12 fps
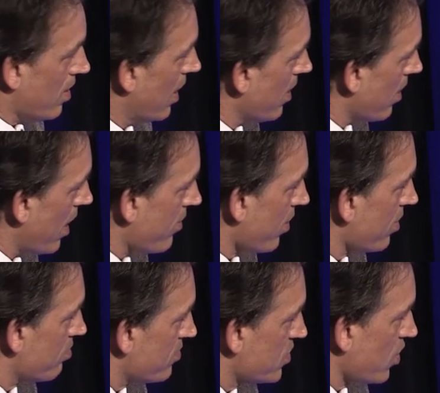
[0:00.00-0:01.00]
Uh,
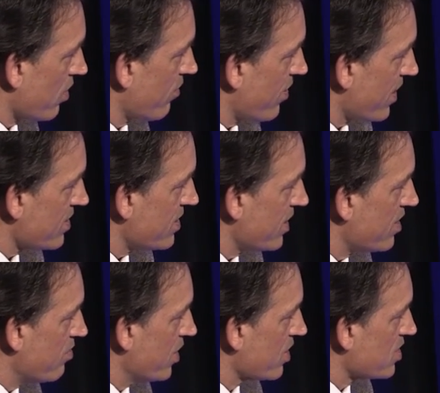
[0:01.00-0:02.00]
other sort of things need
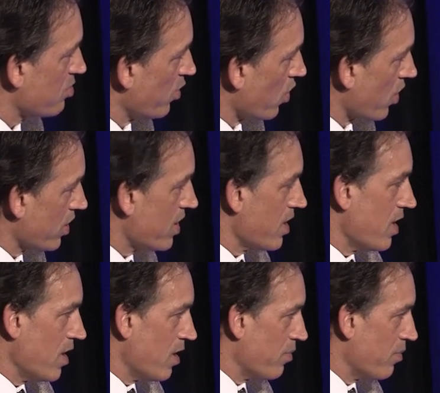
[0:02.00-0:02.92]
to be explored.